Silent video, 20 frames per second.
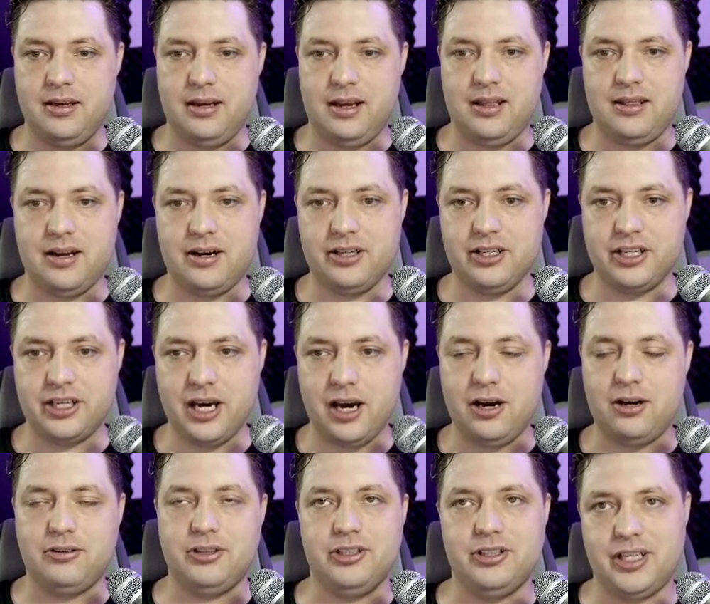And there you
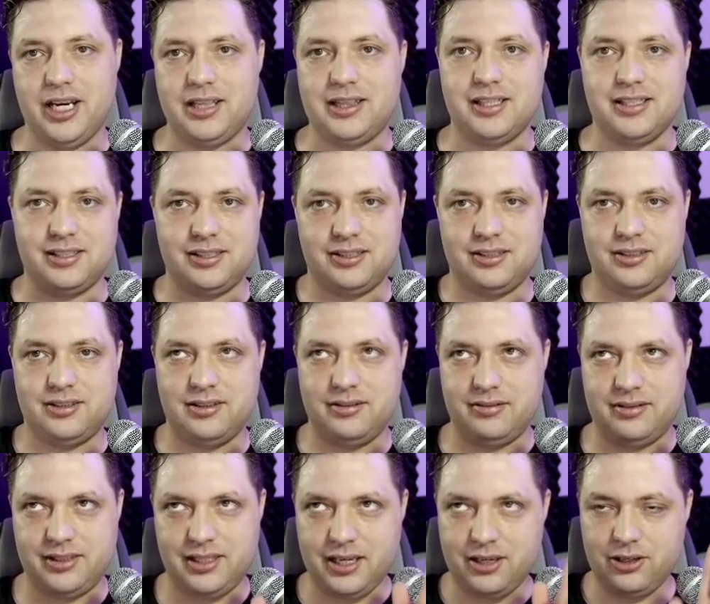go. You get this
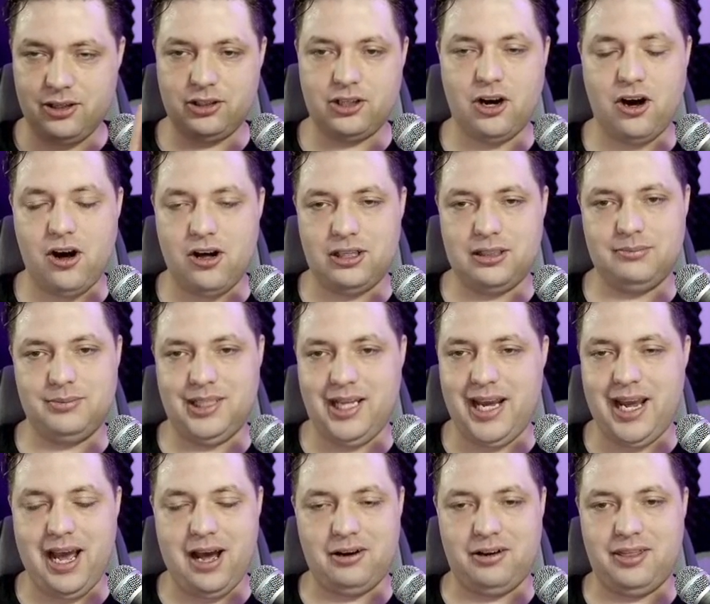single column
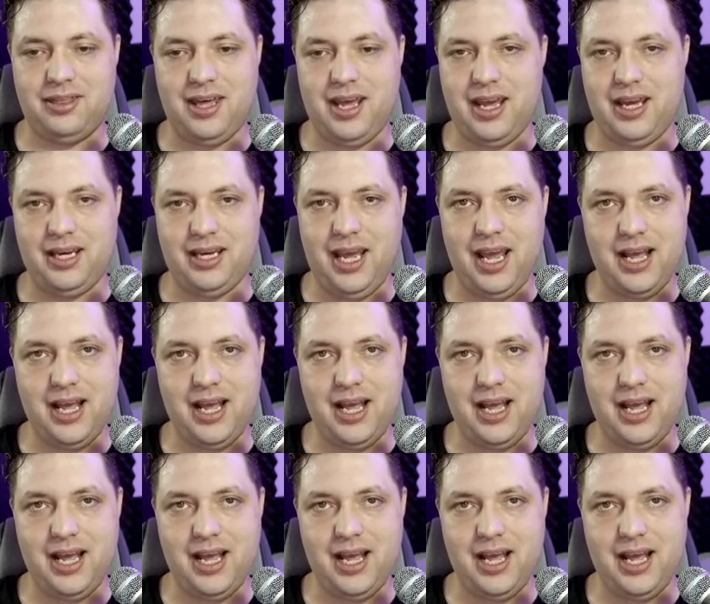layout thing.